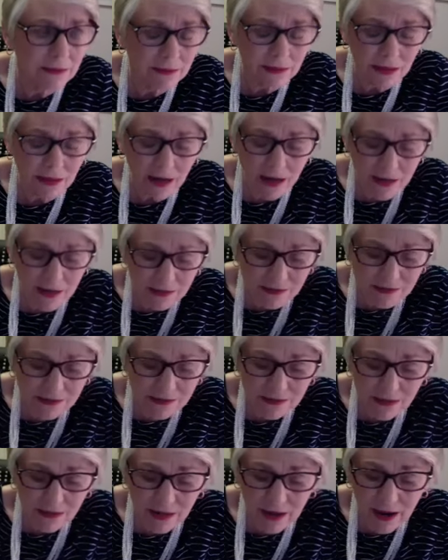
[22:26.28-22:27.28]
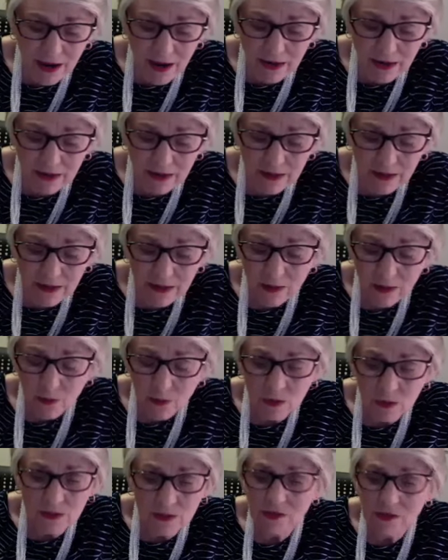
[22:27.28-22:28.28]
us? And
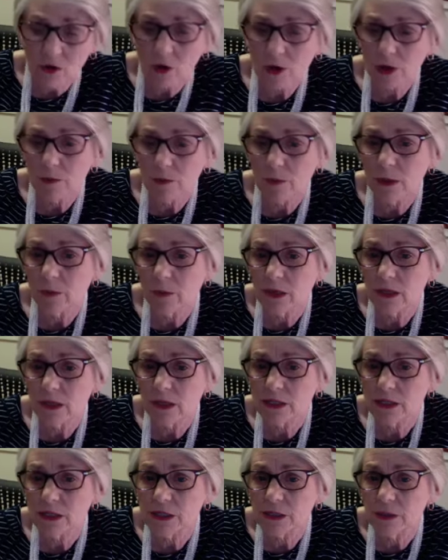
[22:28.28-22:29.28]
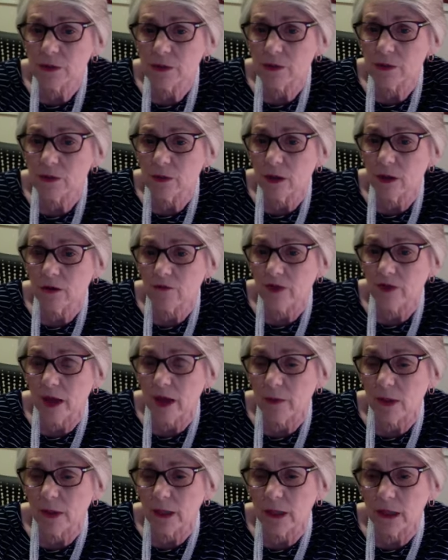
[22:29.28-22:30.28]
what is our commitment to our
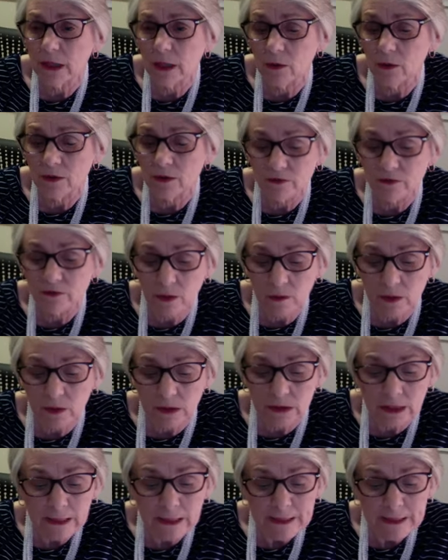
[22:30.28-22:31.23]
family going forward?